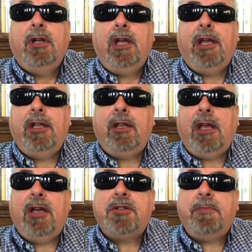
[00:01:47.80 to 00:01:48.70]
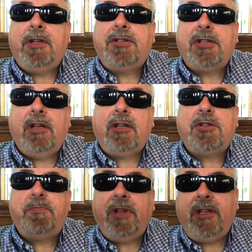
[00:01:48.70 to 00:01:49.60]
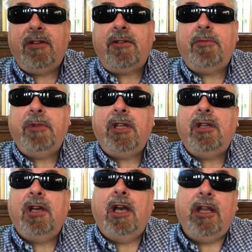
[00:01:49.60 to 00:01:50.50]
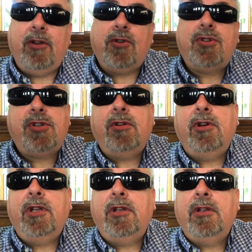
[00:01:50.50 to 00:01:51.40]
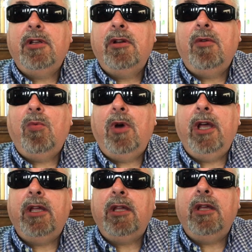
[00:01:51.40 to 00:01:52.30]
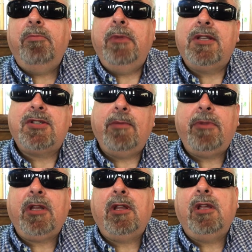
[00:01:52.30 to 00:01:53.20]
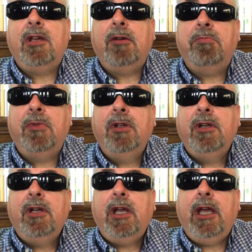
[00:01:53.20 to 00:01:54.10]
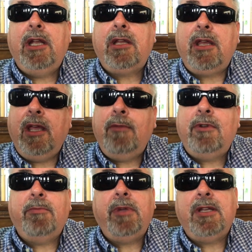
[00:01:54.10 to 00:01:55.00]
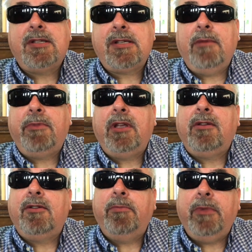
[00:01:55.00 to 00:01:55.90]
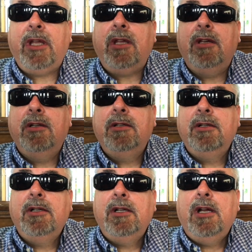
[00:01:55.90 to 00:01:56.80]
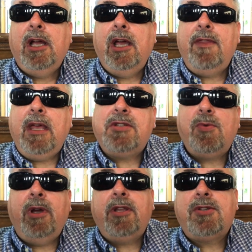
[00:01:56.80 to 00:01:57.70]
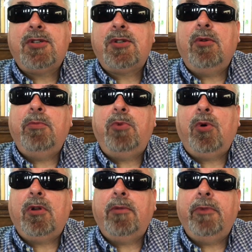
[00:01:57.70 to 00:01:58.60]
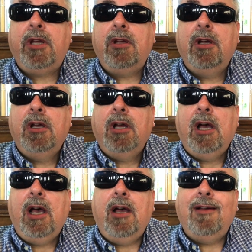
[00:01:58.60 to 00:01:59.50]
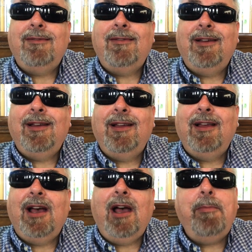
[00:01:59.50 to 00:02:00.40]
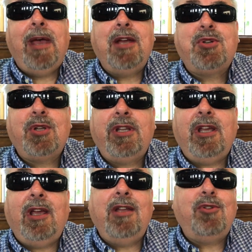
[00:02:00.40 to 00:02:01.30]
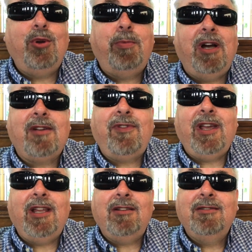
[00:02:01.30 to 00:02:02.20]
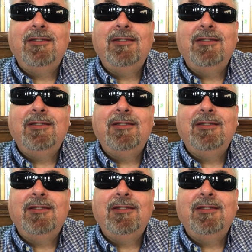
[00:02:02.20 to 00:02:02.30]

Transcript: And as my son explained it to me, I understood why it meant something to him, and it came to mean something to me. And that's why this is so important to me. I'm actually a Tupac fan,